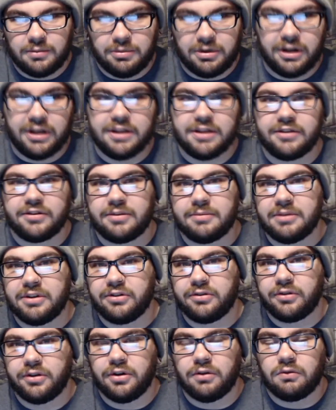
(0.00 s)
Apparently this is something
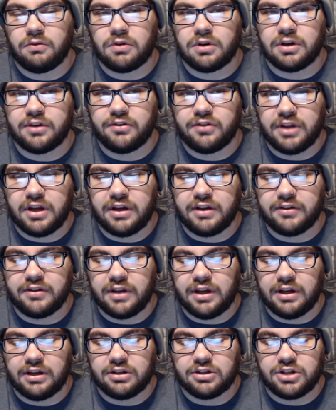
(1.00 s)
Sony Rewards does.
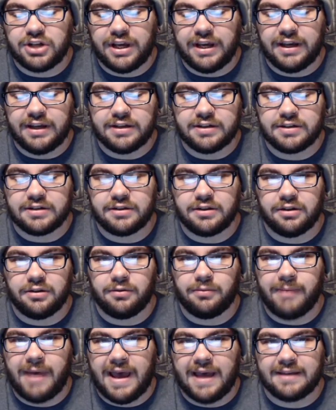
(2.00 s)
They change
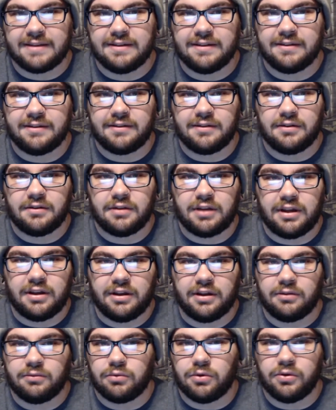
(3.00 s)
the passes, they
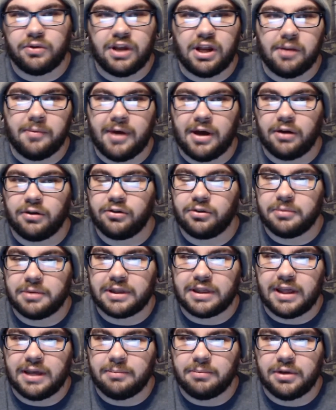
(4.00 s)
like rotate them out or something
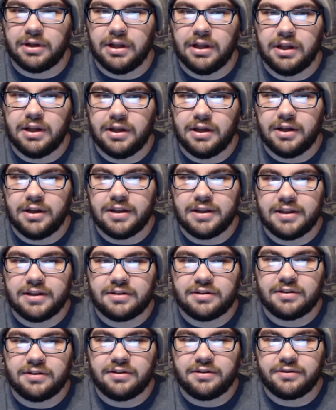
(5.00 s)
like that, but
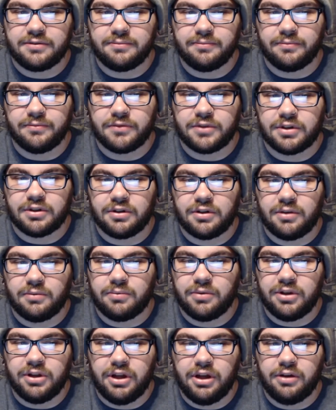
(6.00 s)
this is a
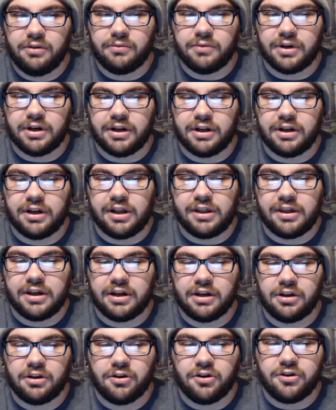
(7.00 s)
really good one, and I think
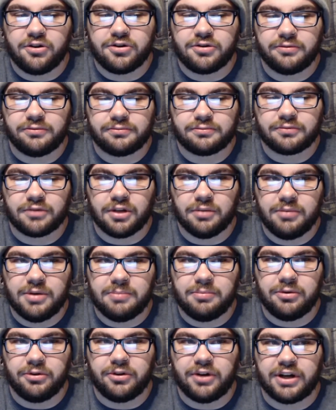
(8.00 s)
it encouraged
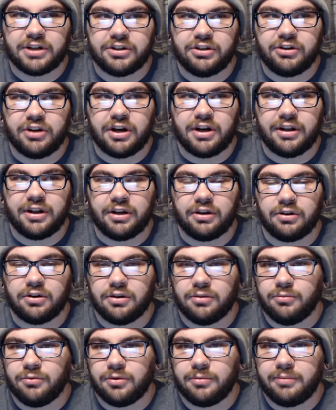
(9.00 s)
people to actually try to like
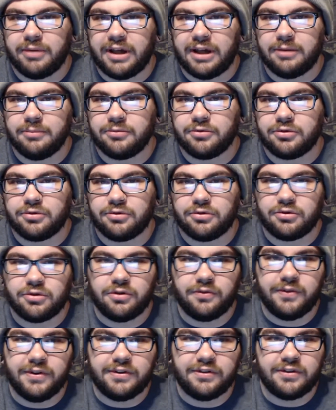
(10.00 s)
earn more platinum
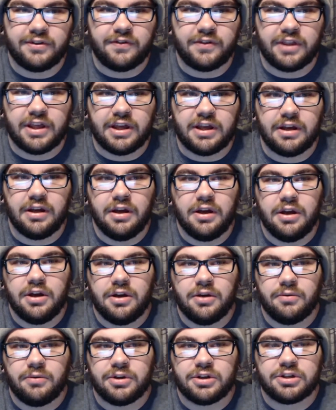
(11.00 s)
trophies and stuff like that,
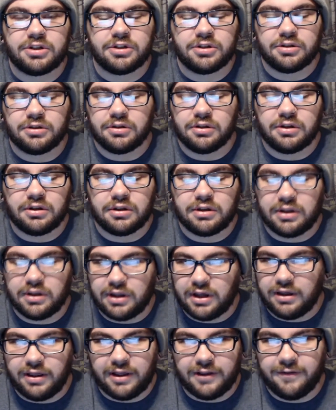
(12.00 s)
which
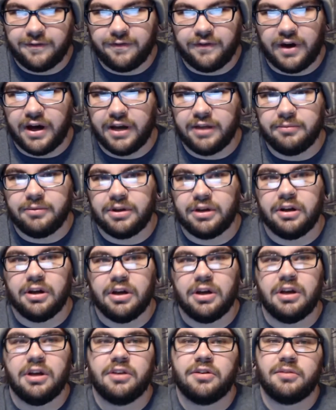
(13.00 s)
that's fine. I mean,
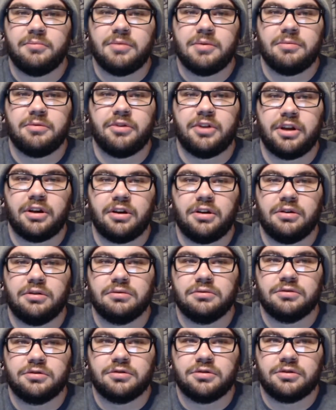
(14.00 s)
some people are like, oh,
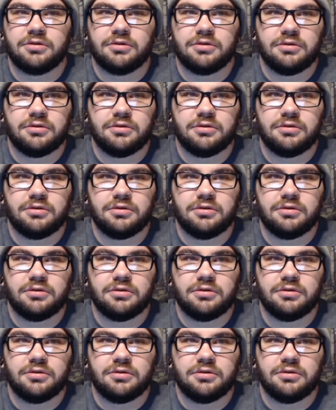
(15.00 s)
they